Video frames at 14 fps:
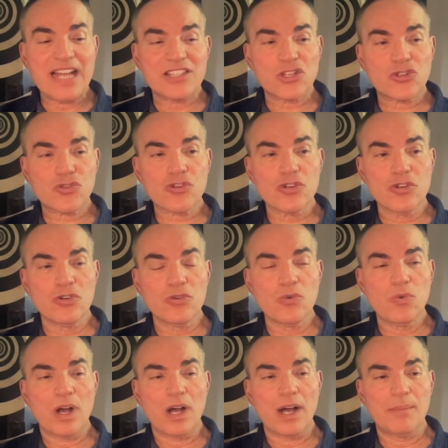
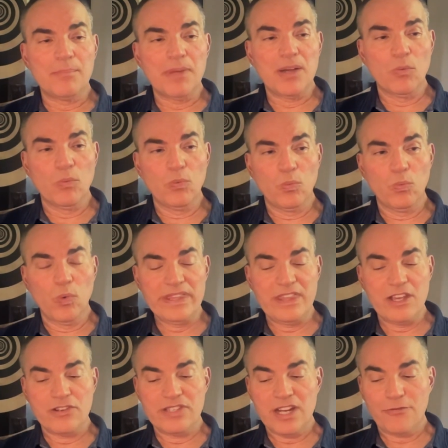true. With
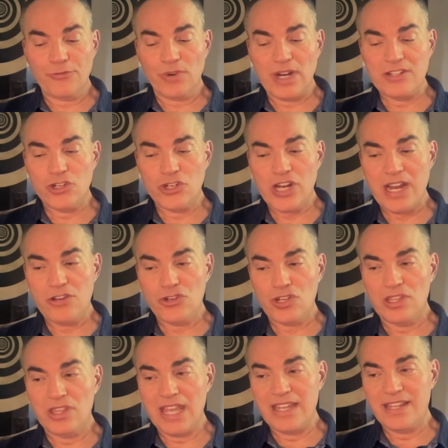their
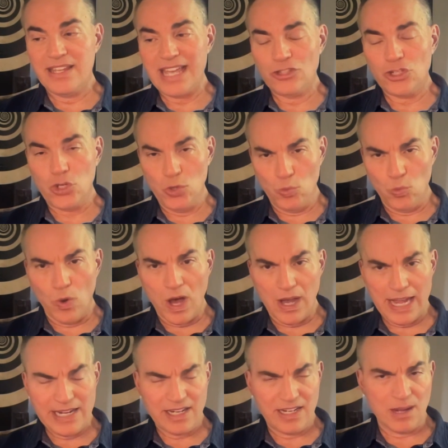differentiation, they get too
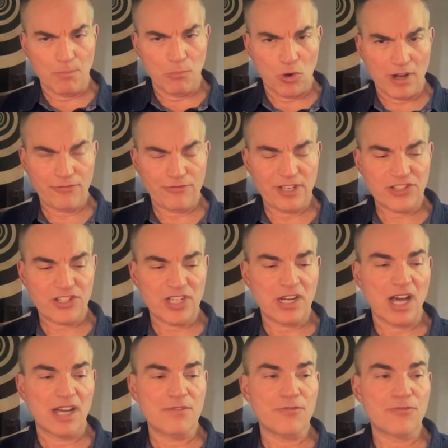wide and amorphous and
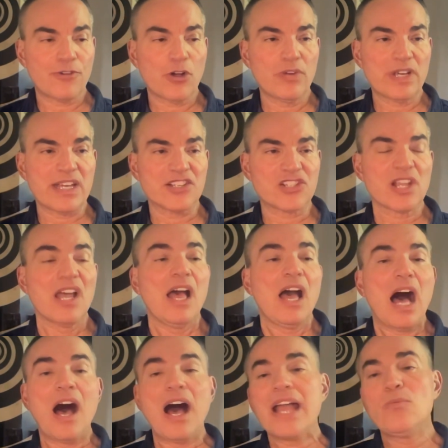unfocused.
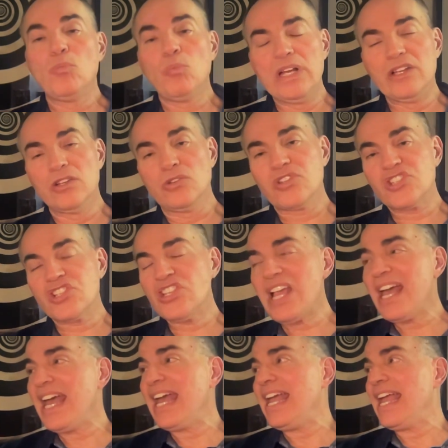I will
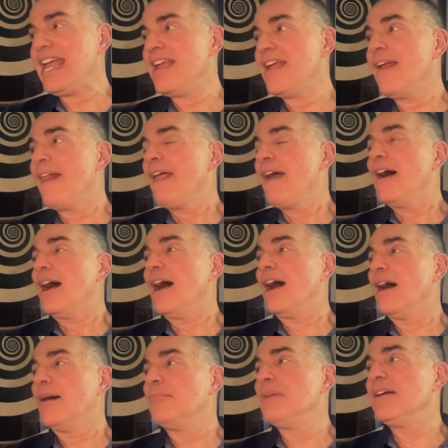say,
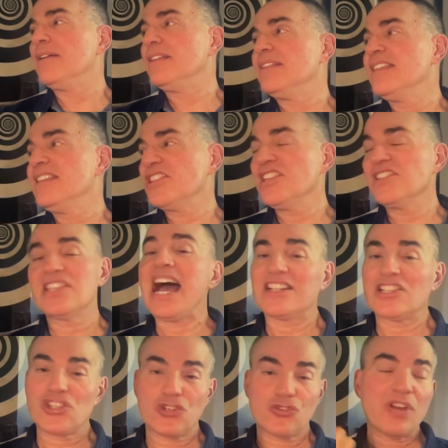this is not
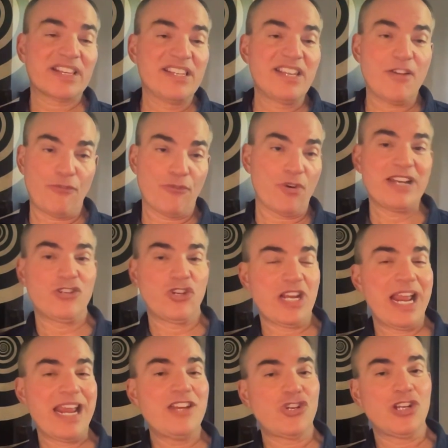strict
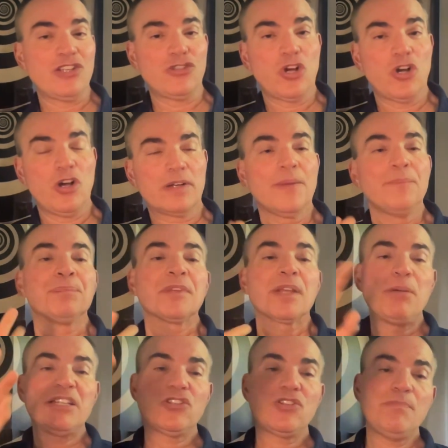differentiation talk,
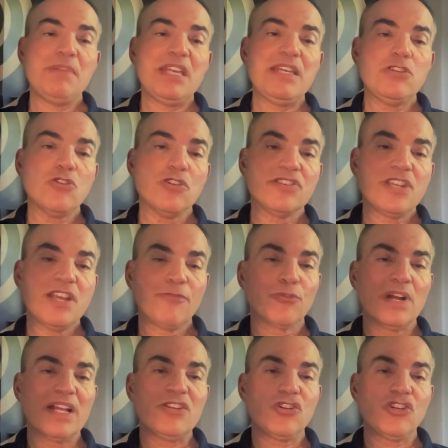but to me, your
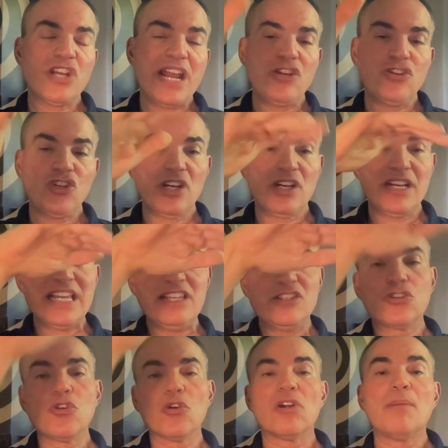differentiation is
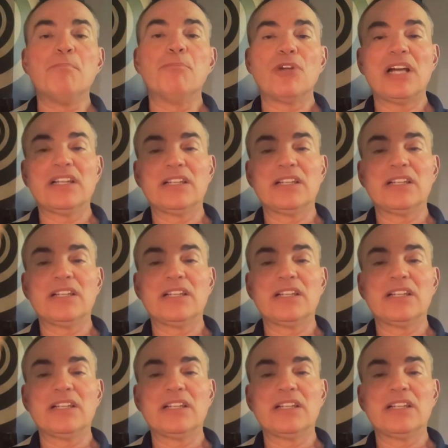your umbrella